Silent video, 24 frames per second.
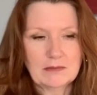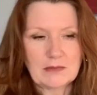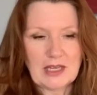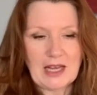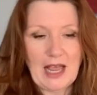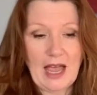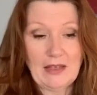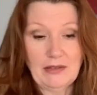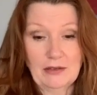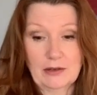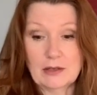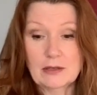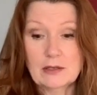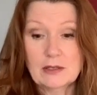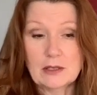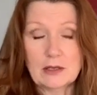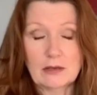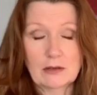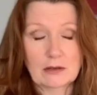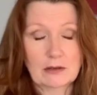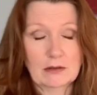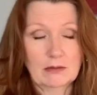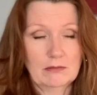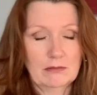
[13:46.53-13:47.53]
gathers
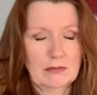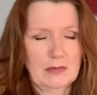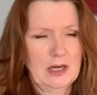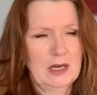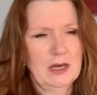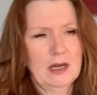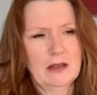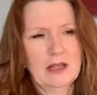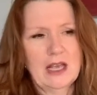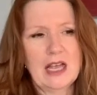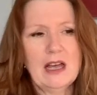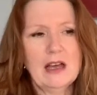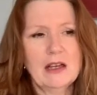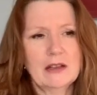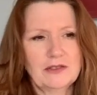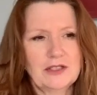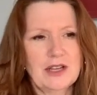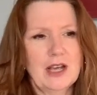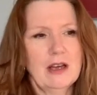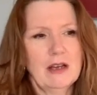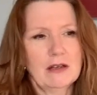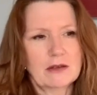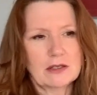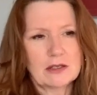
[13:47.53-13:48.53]
on, you know, they are
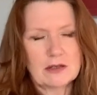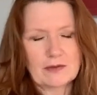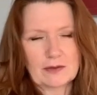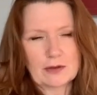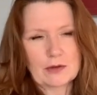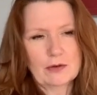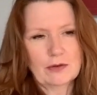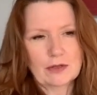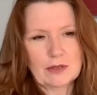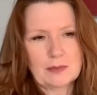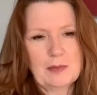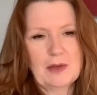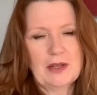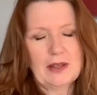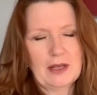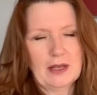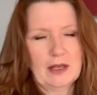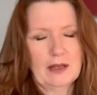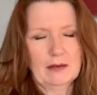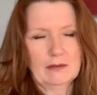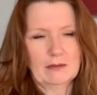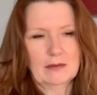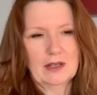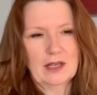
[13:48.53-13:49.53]
darts, of course, but
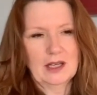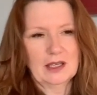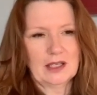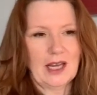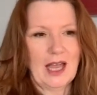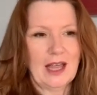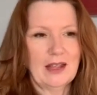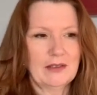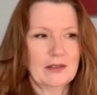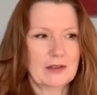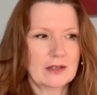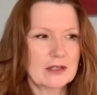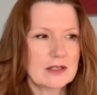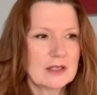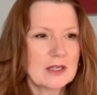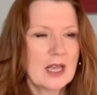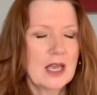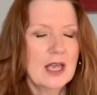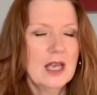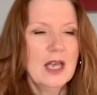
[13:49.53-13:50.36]
they're, they're gathers.